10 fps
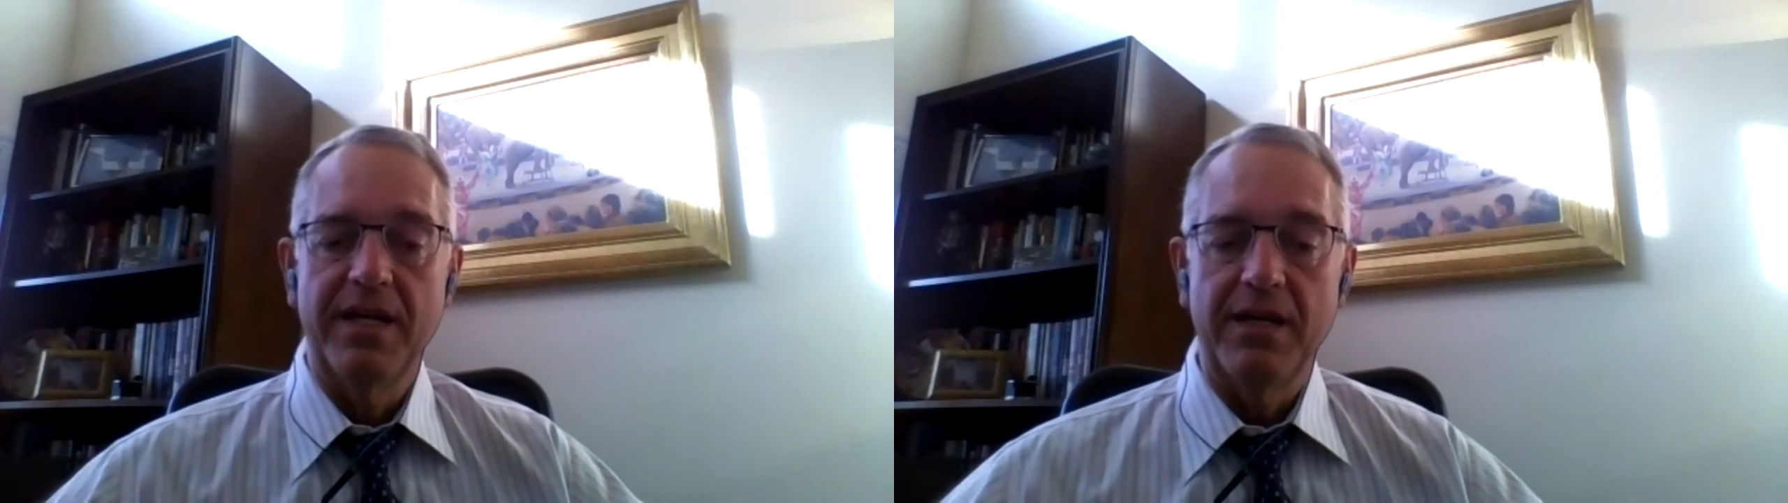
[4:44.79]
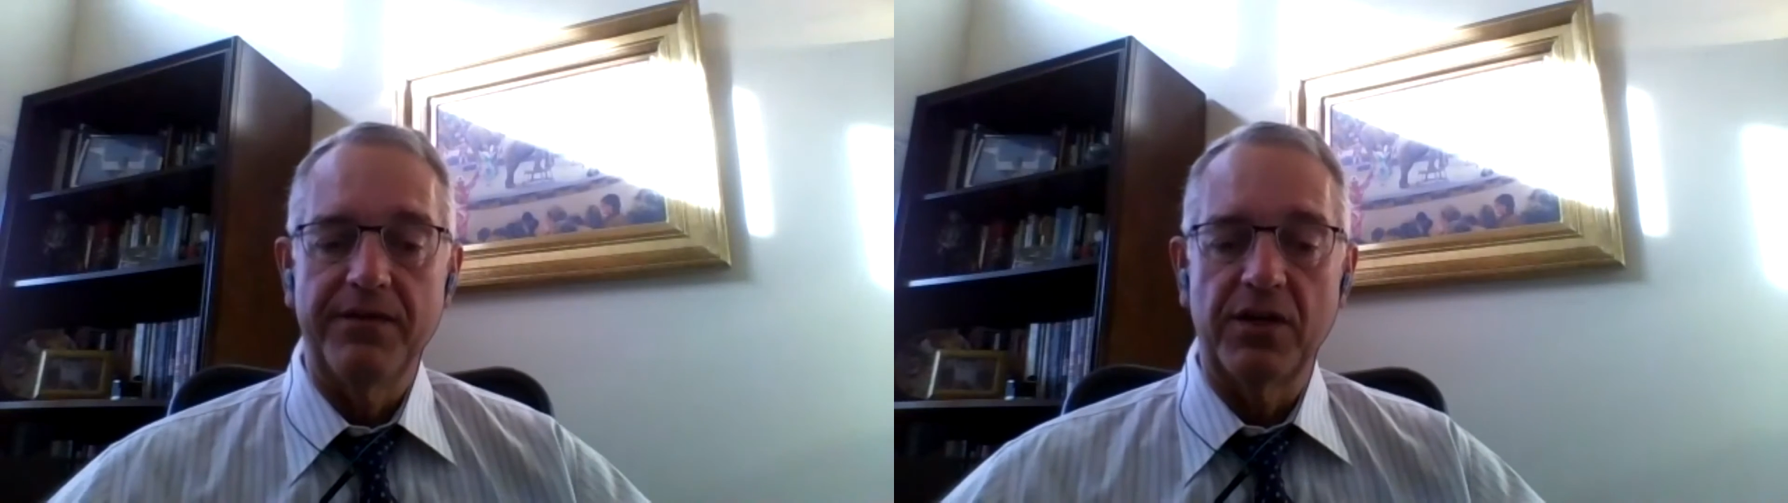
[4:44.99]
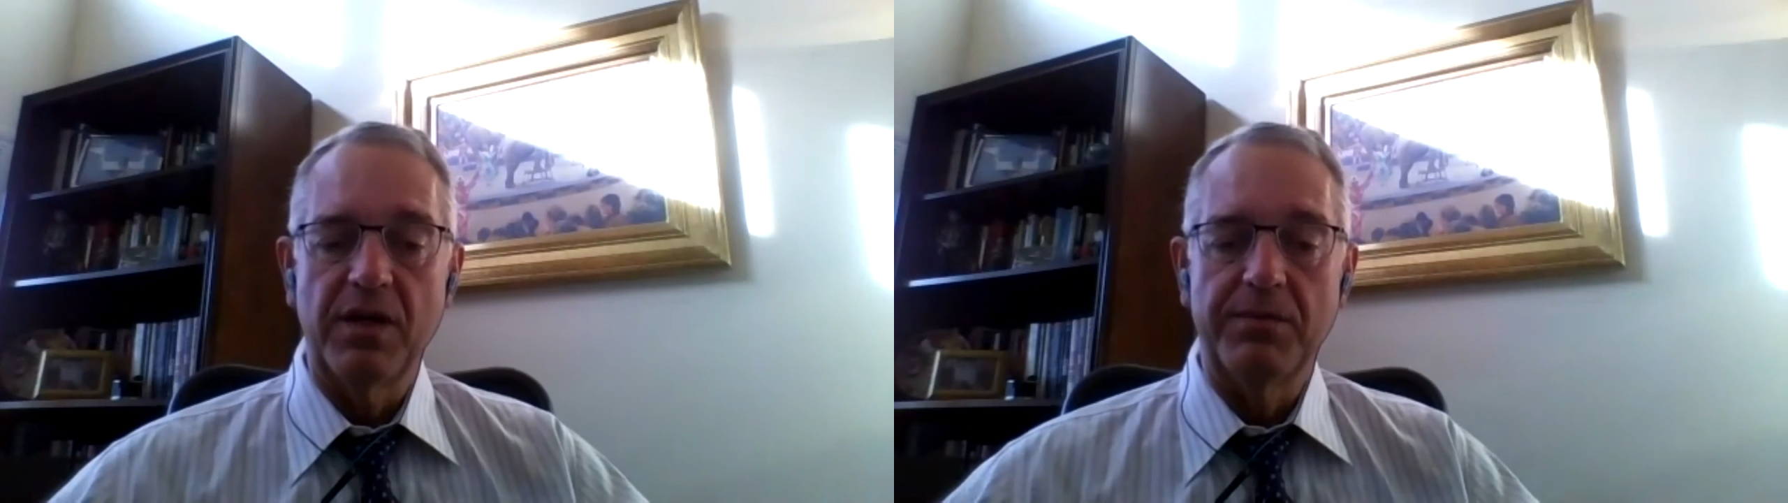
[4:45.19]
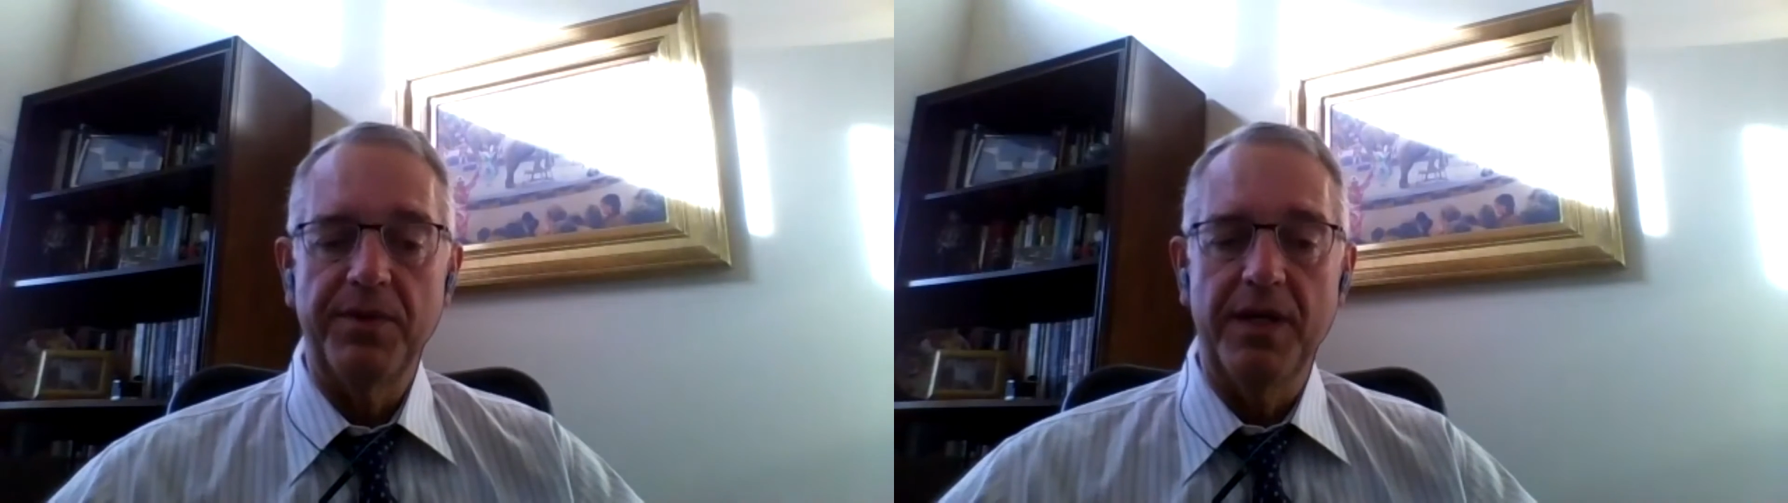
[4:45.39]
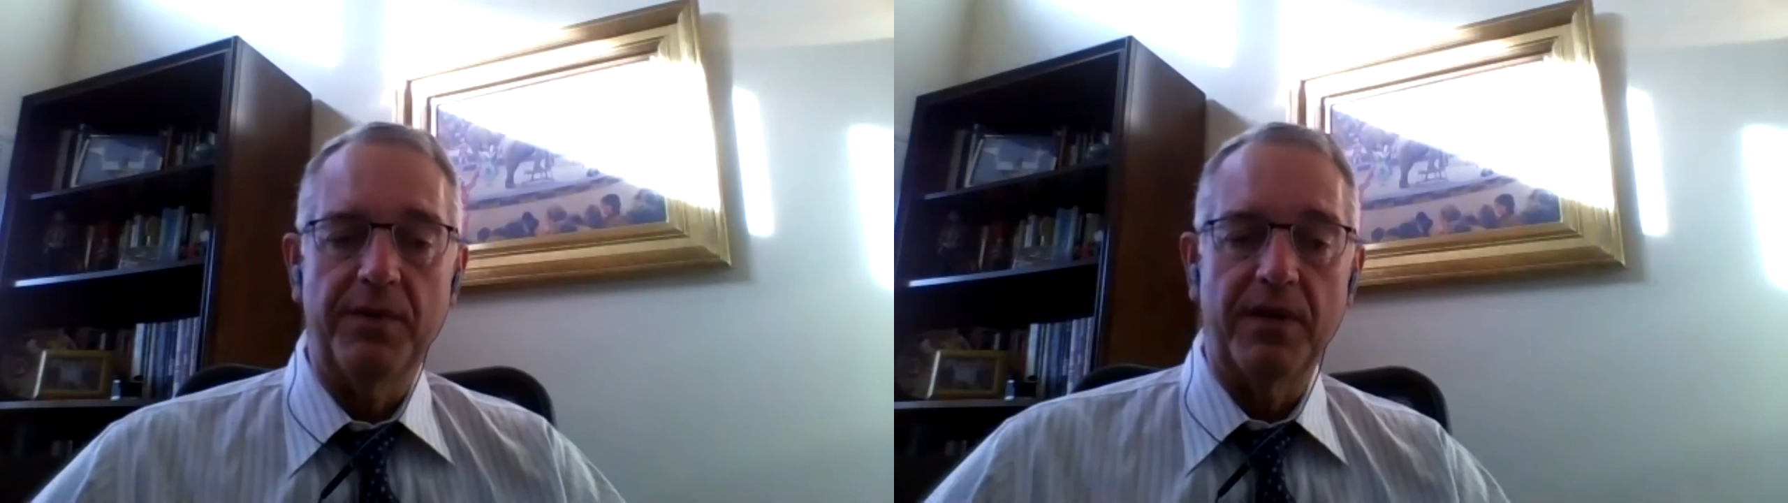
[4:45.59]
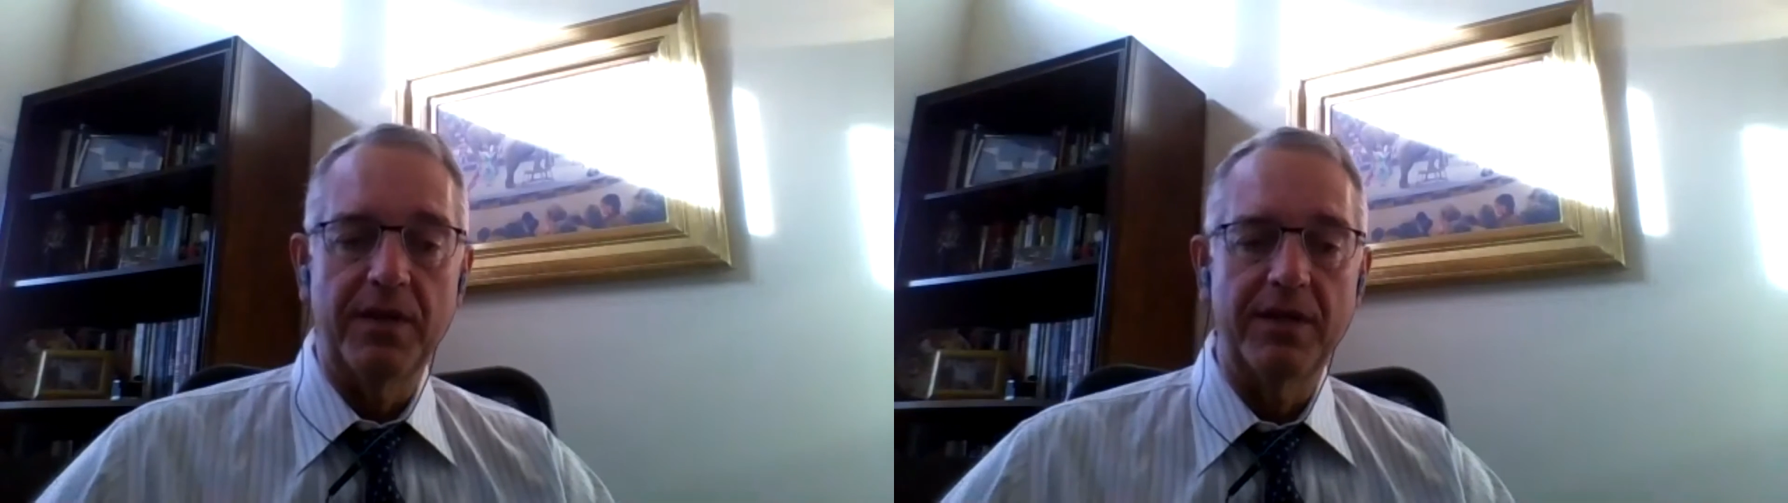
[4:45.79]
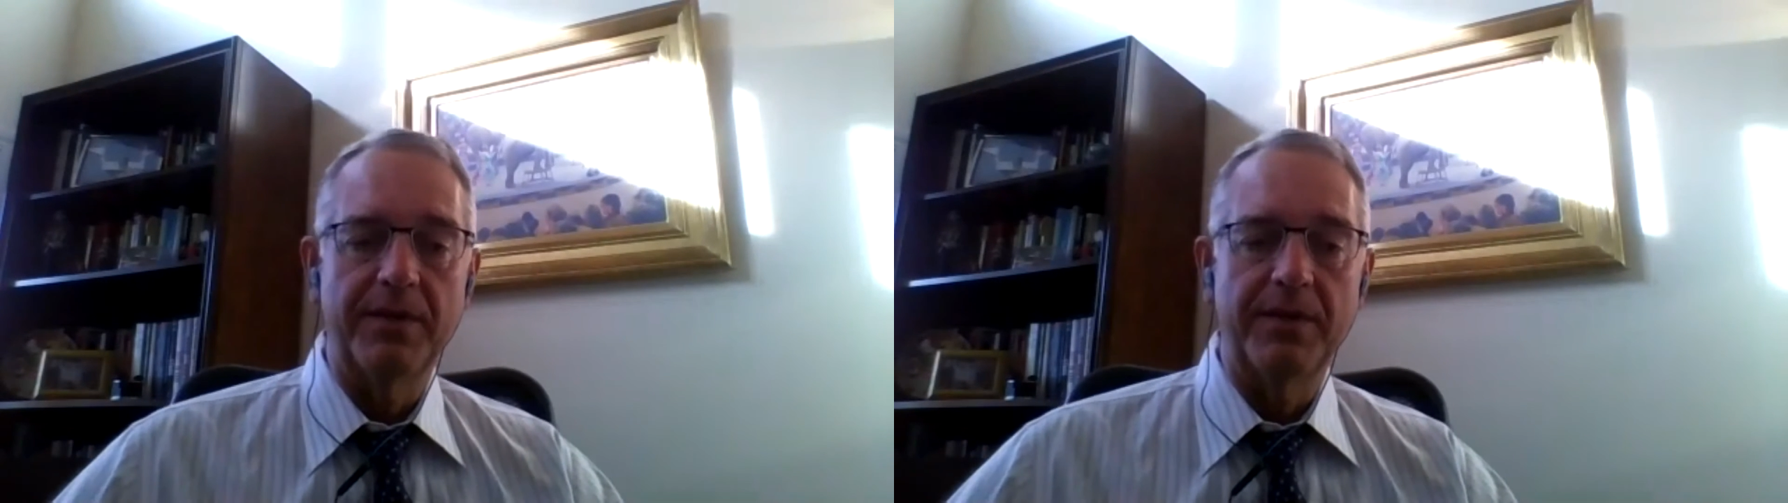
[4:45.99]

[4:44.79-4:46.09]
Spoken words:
If a group of people